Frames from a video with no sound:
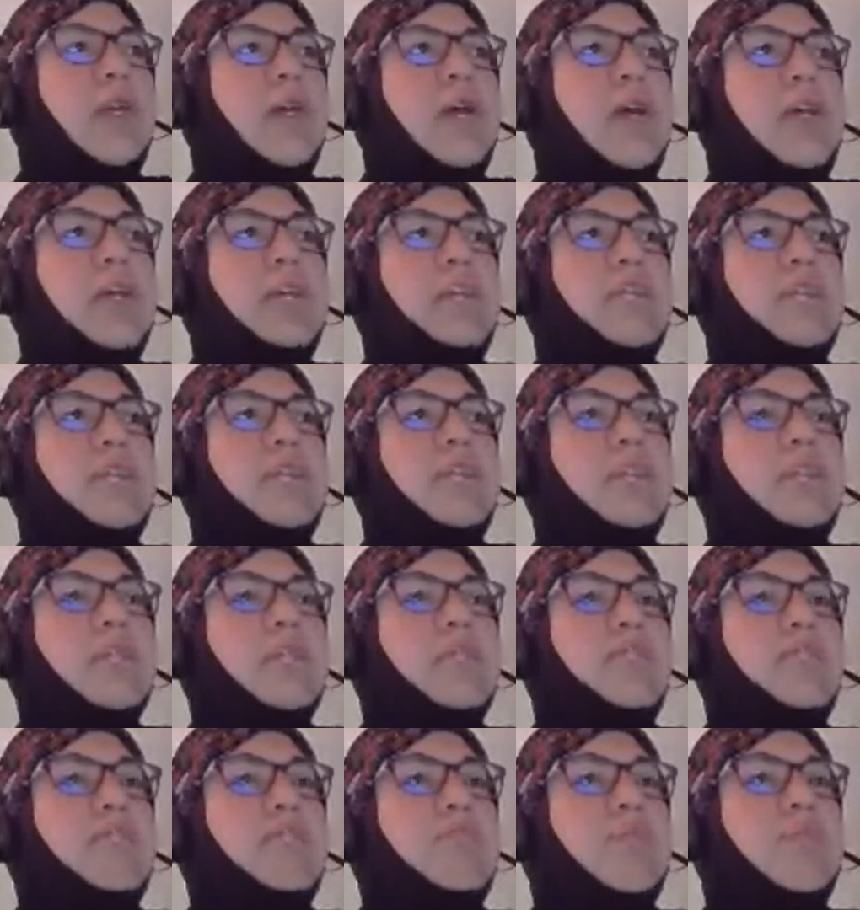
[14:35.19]
and
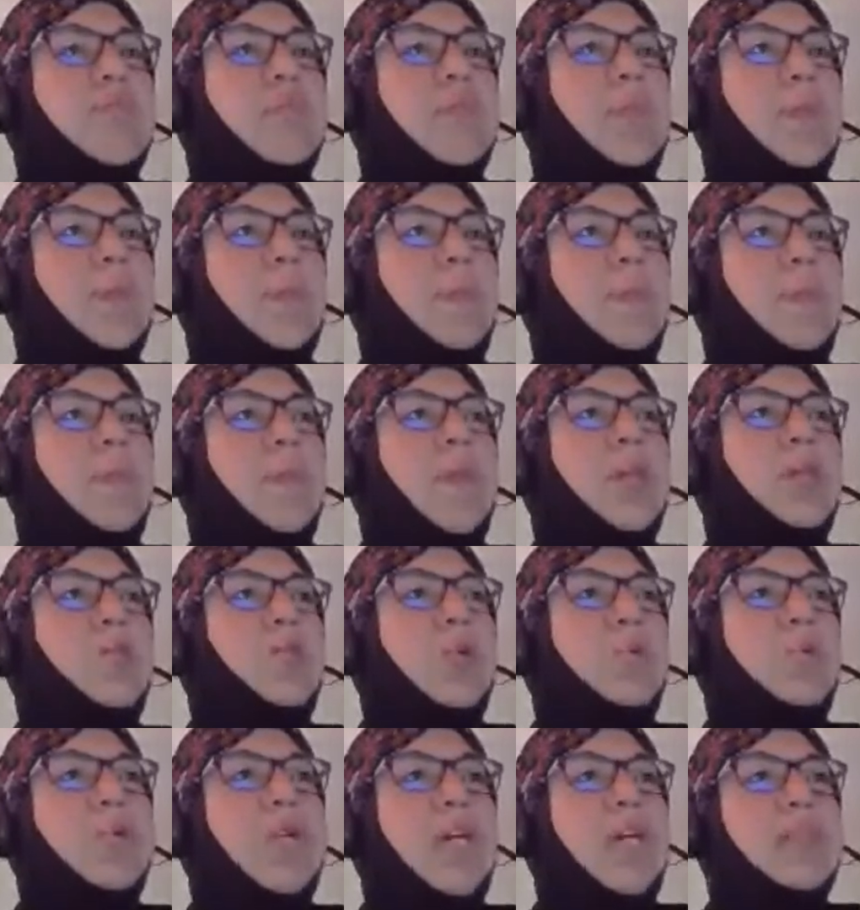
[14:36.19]
it
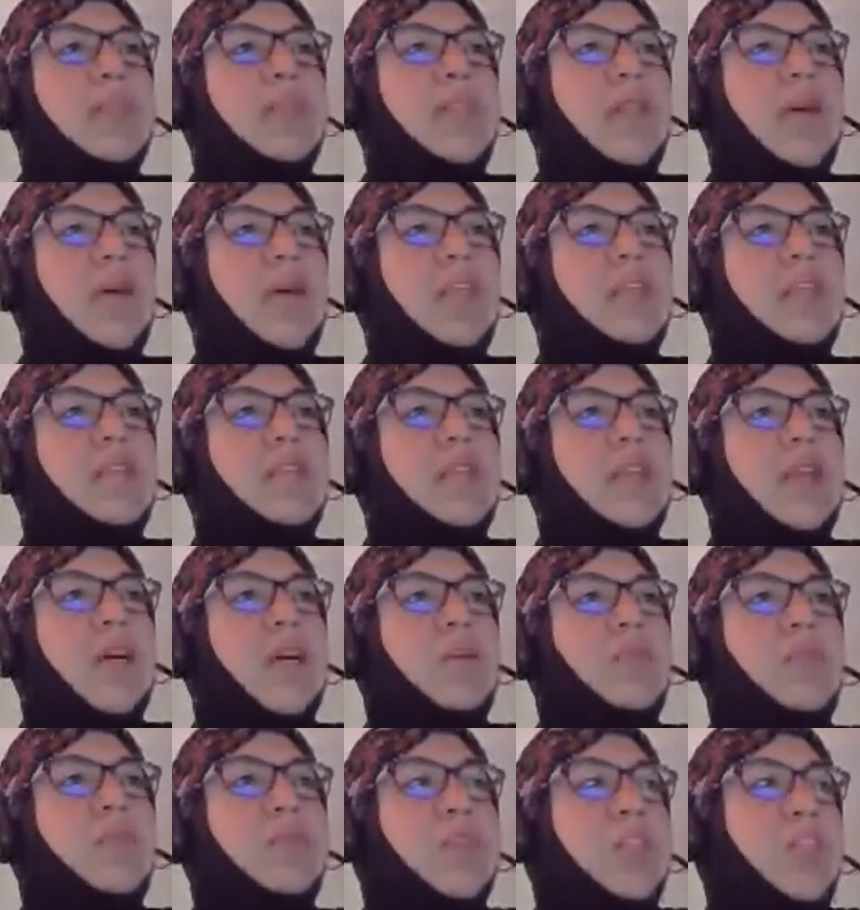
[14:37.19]
will be installed in
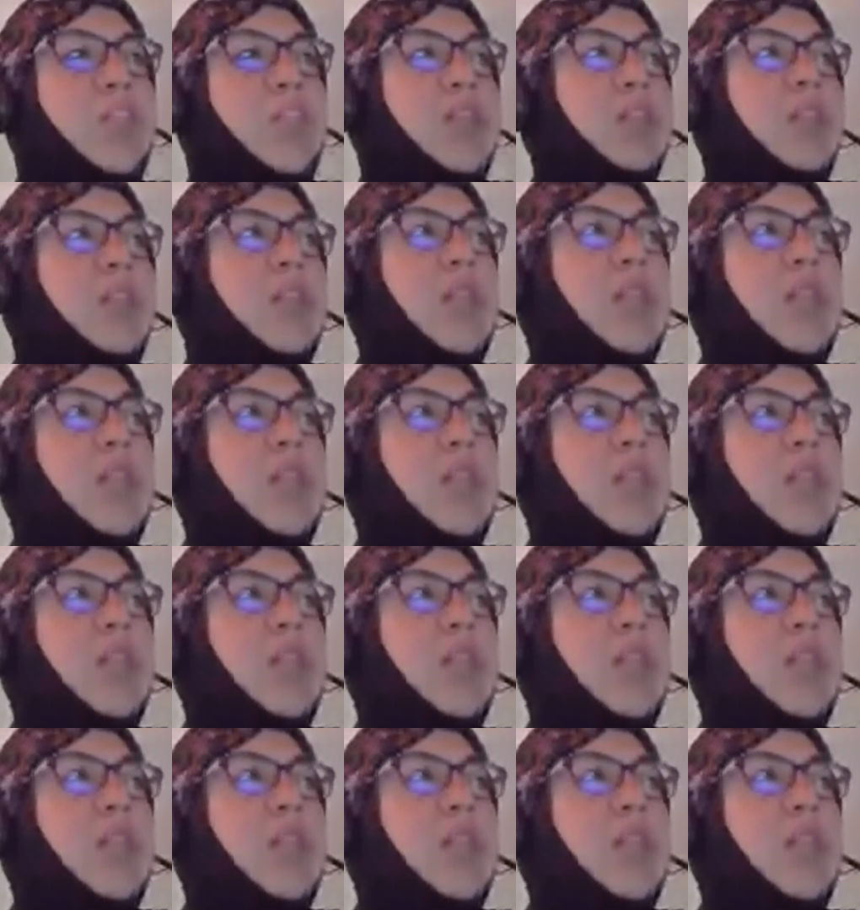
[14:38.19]
our machine.